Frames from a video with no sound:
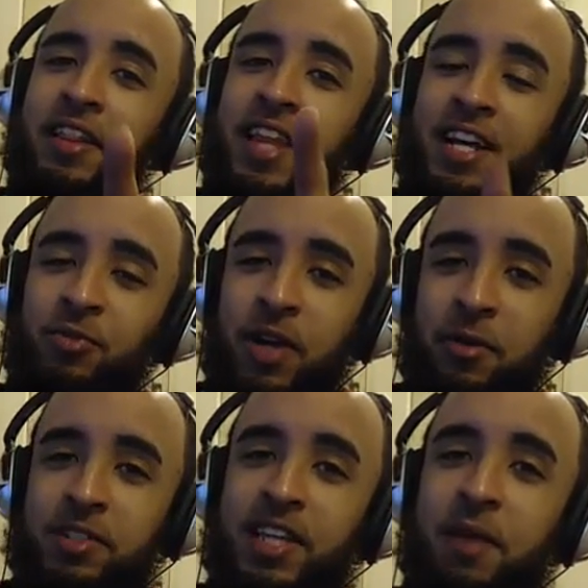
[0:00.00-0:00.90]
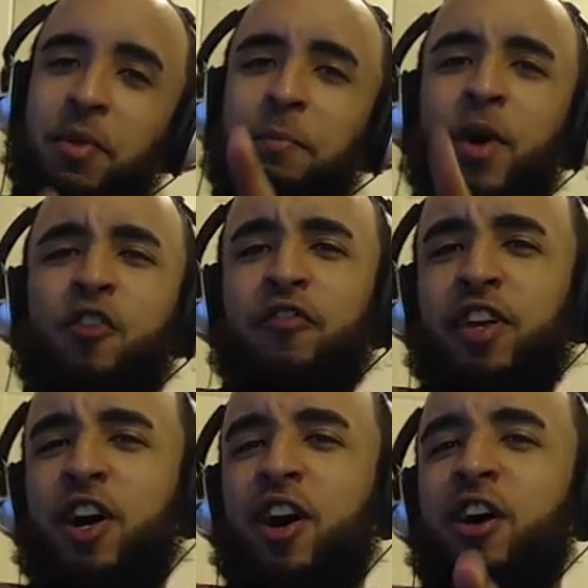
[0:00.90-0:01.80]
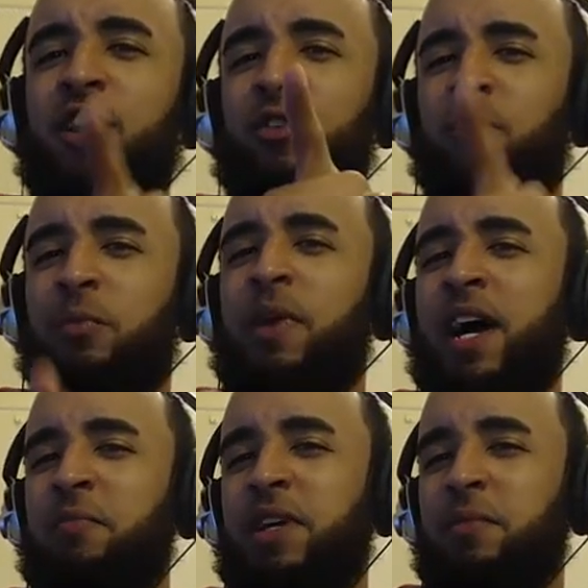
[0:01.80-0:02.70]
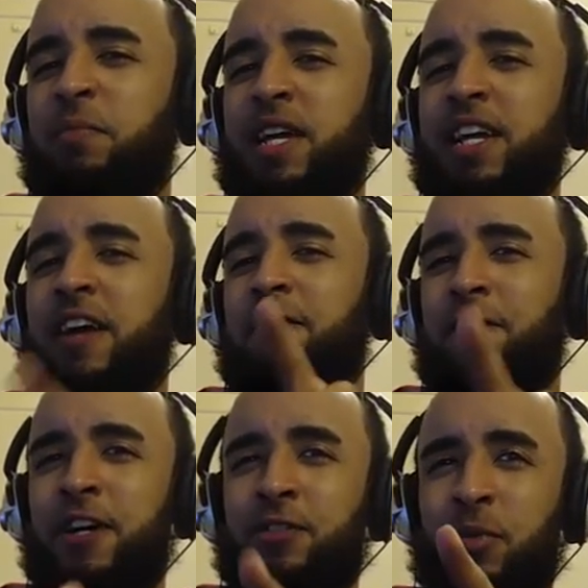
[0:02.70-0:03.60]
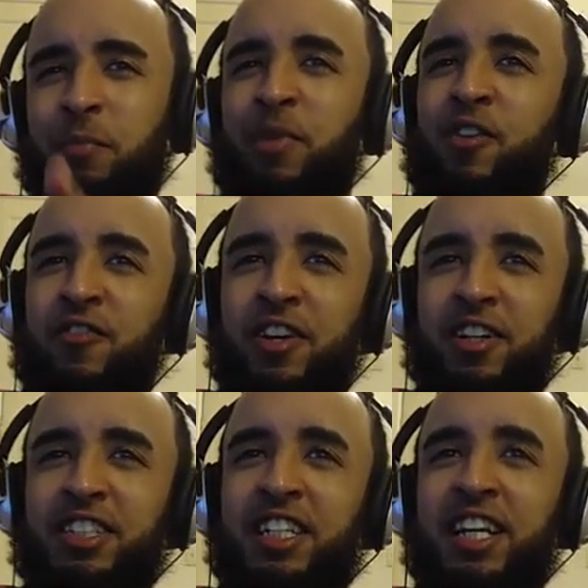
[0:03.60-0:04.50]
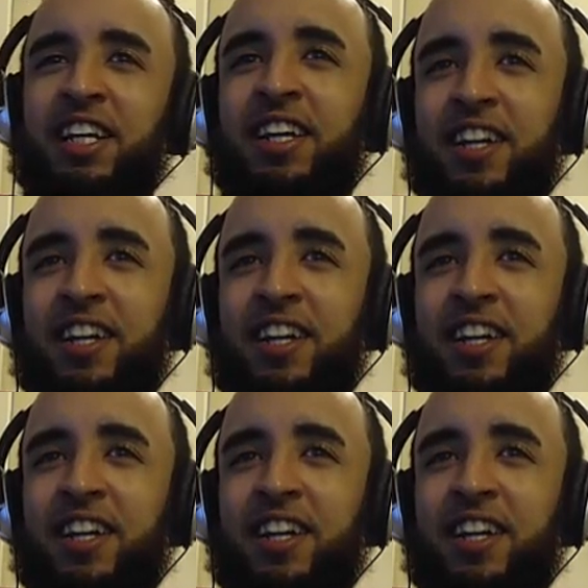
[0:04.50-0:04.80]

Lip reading: That's what I would say. But both of y'all remind me of me, and I fuck with both of y'all shit.